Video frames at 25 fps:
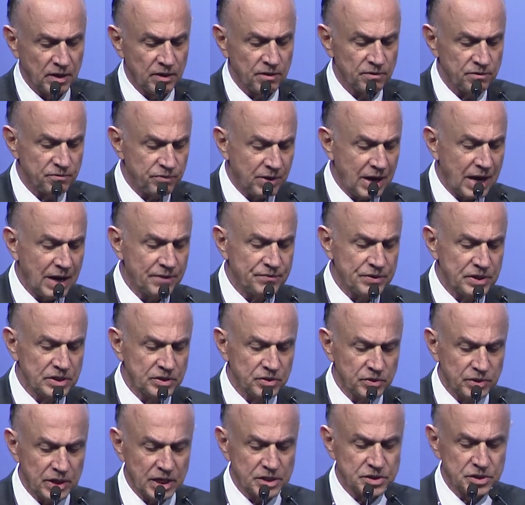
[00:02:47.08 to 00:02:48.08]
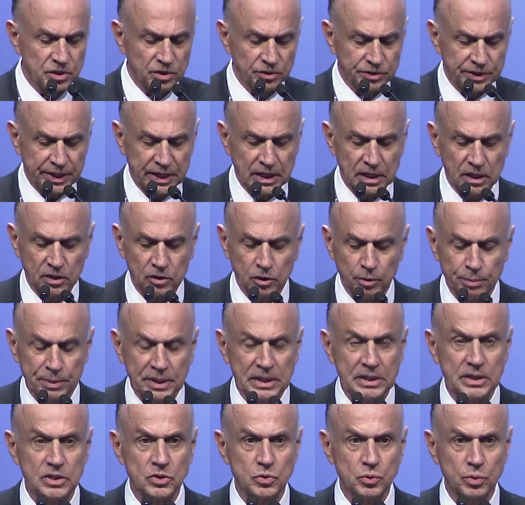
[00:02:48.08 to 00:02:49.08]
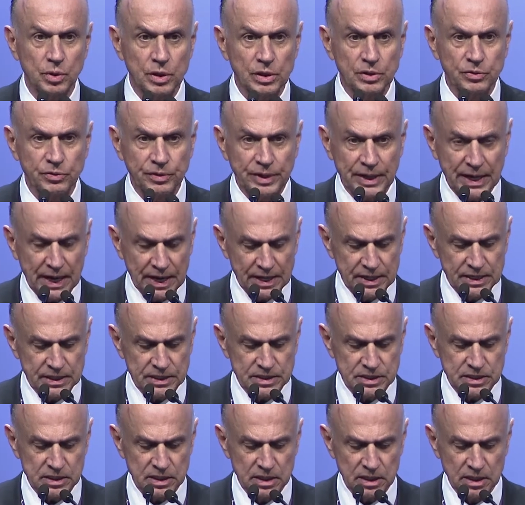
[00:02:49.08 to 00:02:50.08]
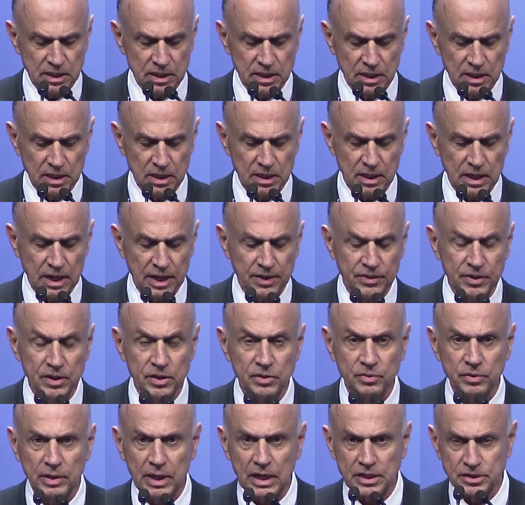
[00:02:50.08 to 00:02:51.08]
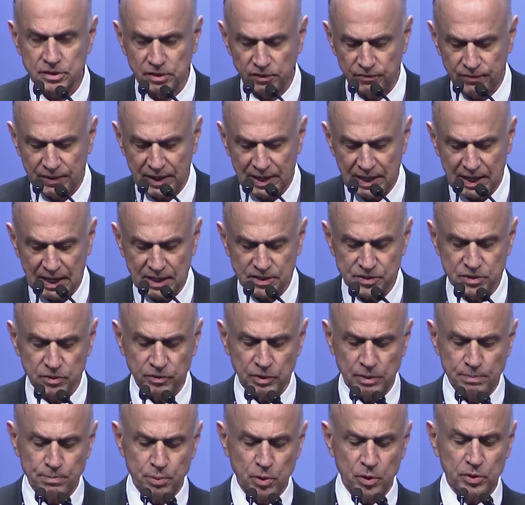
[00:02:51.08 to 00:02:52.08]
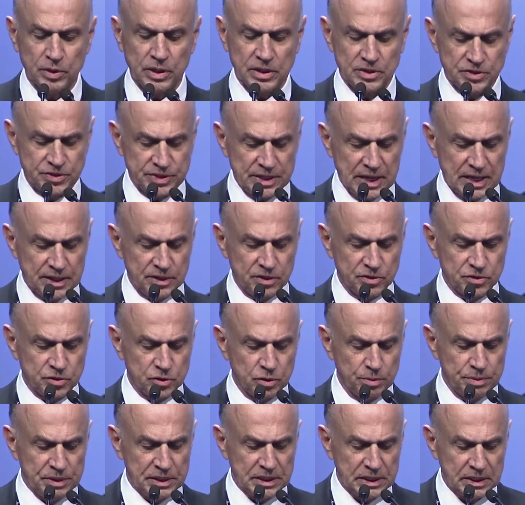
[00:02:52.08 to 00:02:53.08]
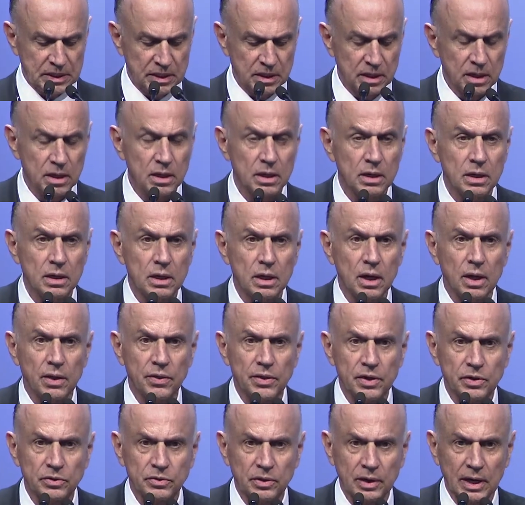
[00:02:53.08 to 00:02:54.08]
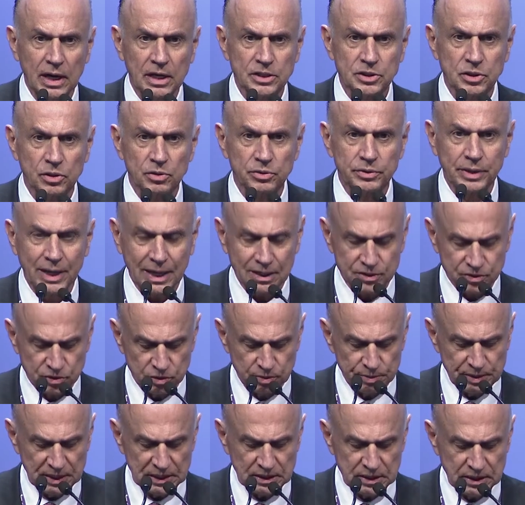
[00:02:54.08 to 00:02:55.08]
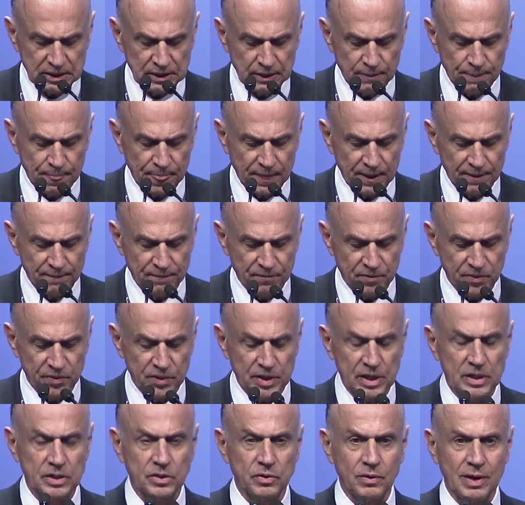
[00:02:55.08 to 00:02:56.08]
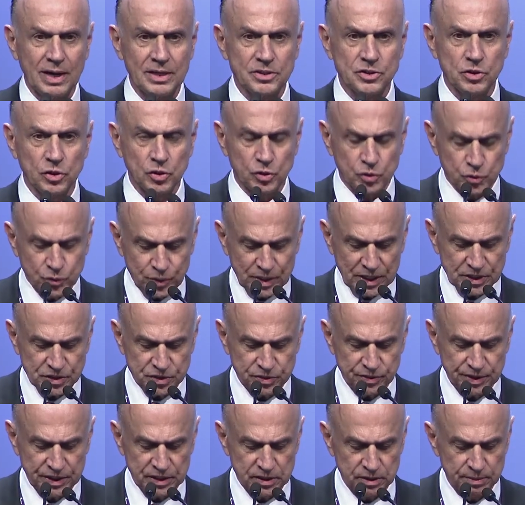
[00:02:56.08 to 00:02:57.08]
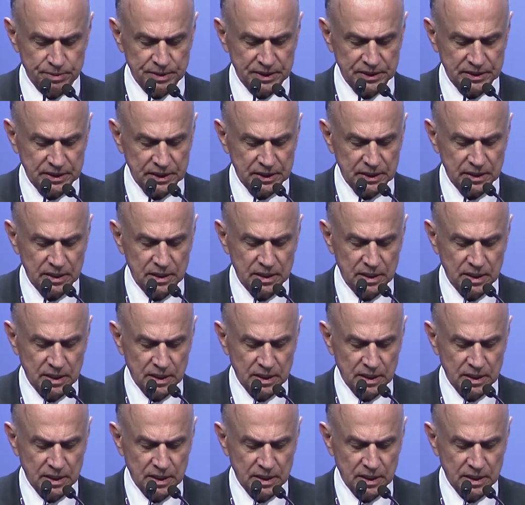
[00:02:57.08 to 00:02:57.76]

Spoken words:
five international technical committees were created, like the International Financial Reporting Standards Committee, the International Tax Committee, the International Treasury Committee,